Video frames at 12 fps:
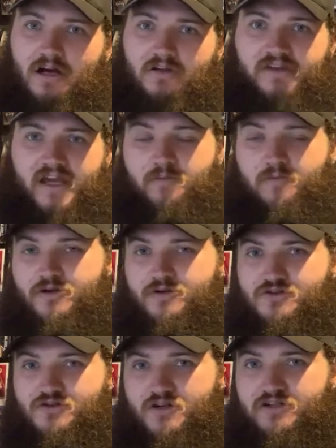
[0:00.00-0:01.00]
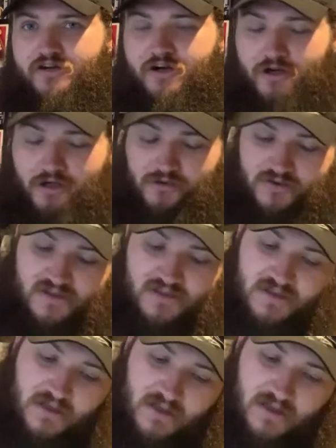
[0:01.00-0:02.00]
debuts, returns,
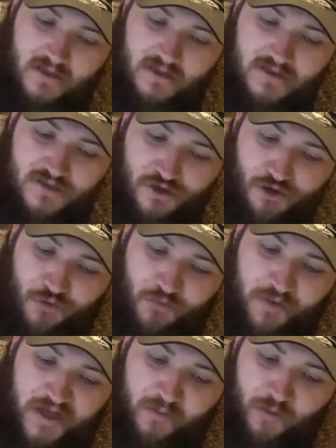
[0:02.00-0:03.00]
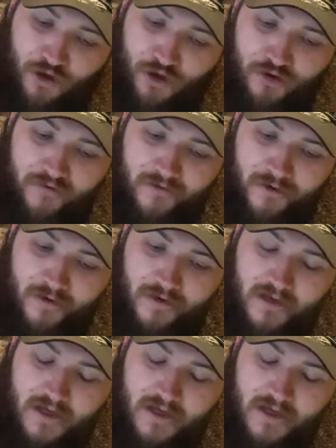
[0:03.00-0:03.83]
screwing people over.